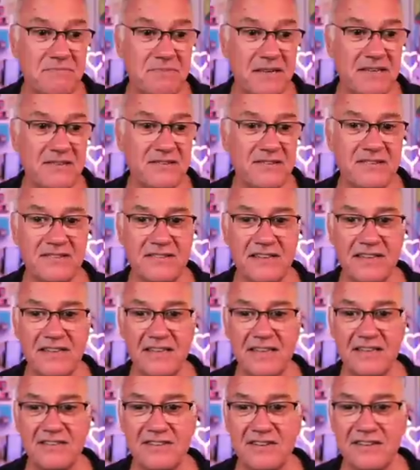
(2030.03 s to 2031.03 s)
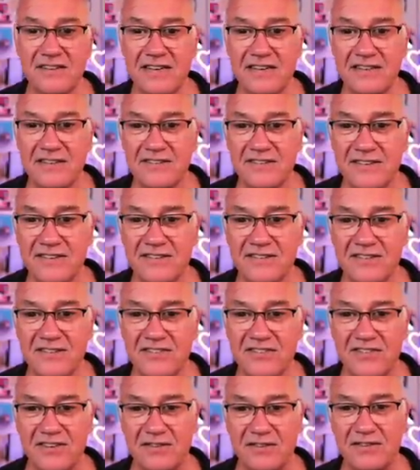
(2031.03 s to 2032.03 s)
because it's in it's in it's
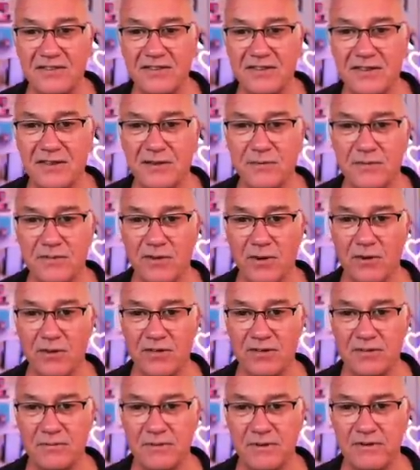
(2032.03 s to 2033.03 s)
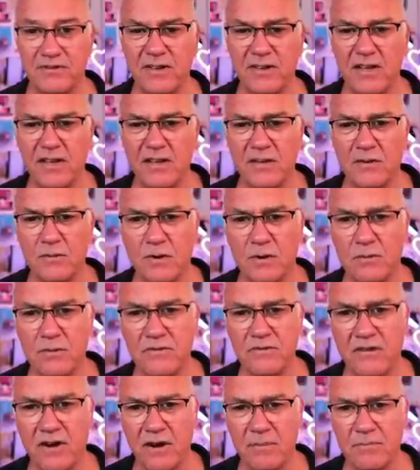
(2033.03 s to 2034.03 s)
consistent with the whole experience. Well, we've
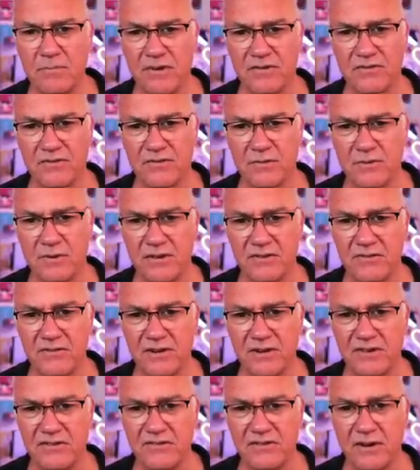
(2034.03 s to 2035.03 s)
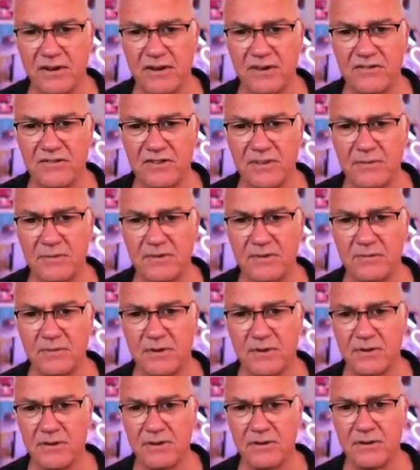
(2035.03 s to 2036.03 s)
got Brussels sprouts already, so I'm going to skip this one.
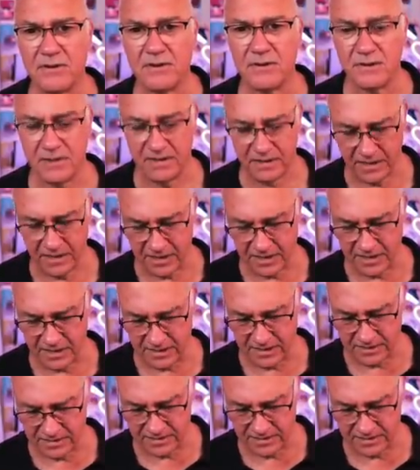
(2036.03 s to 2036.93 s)
Aha. Uh-huh.